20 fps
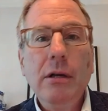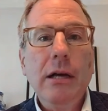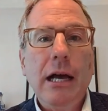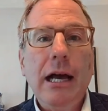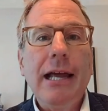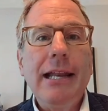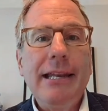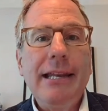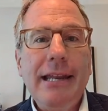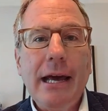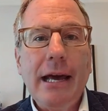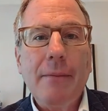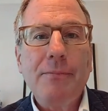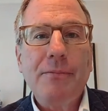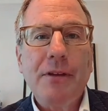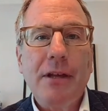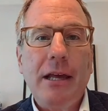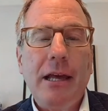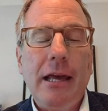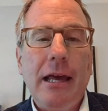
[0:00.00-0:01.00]
adept
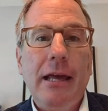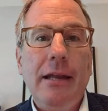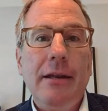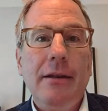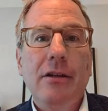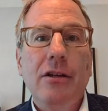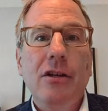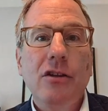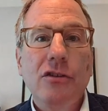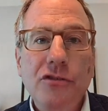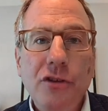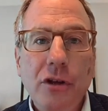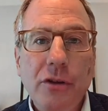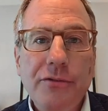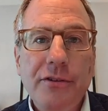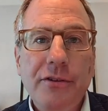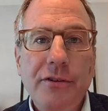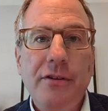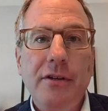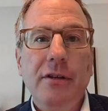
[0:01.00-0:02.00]
and
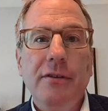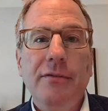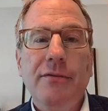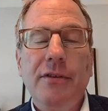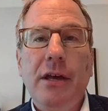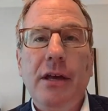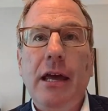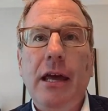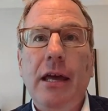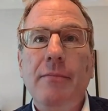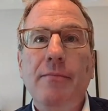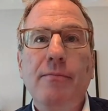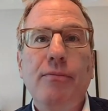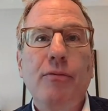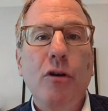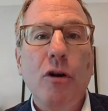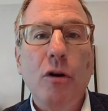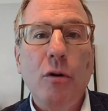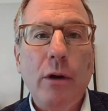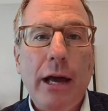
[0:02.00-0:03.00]
consultative and
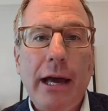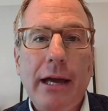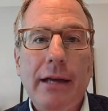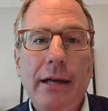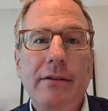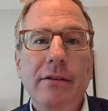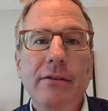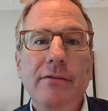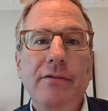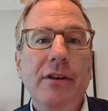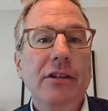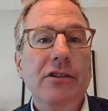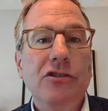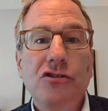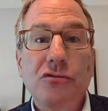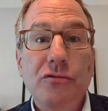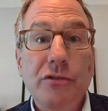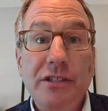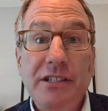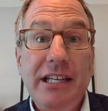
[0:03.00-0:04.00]
proactive and
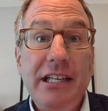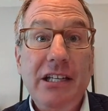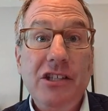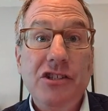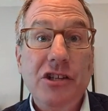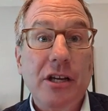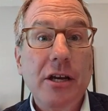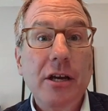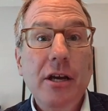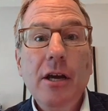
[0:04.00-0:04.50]
strategic,